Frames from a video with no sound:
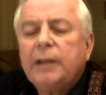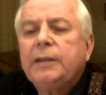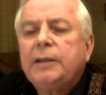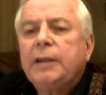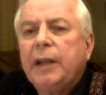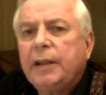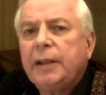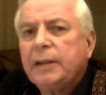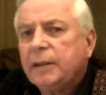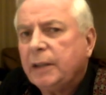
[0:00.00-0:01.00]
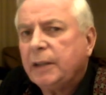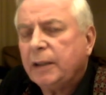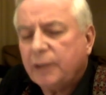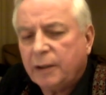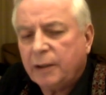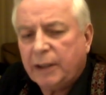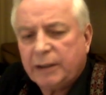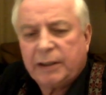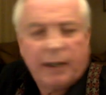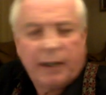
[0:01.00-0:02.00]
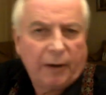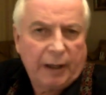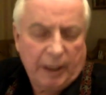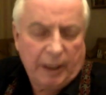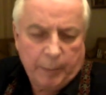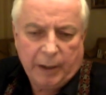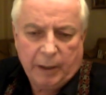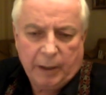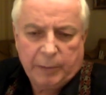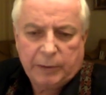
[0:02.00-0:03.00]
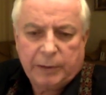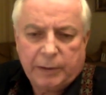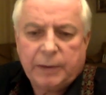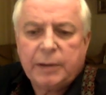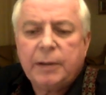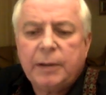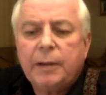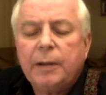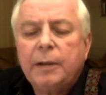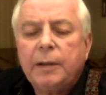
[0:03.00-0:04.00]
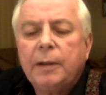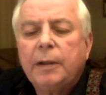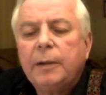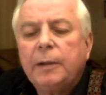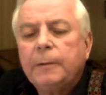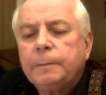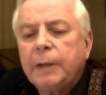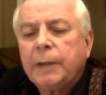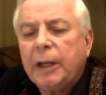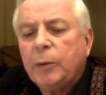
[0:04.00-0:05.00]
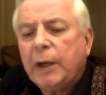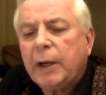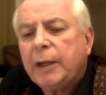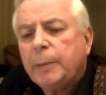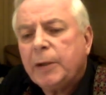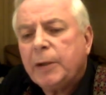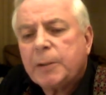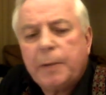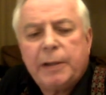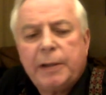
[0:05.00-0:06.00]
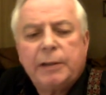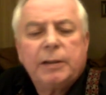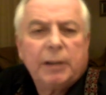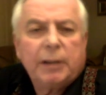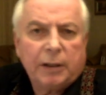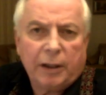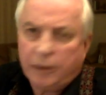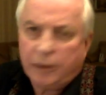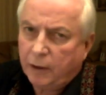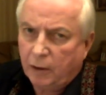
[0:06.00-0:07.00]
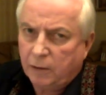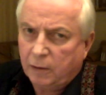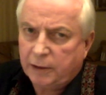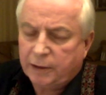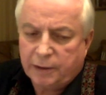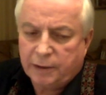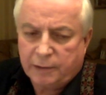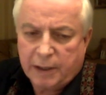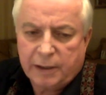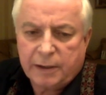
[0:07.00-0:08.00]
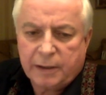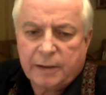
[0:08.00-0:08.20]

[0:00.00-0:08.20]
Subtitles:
Together they are not necessarily empire builders. In a way they are both sprinters and not long distance runners.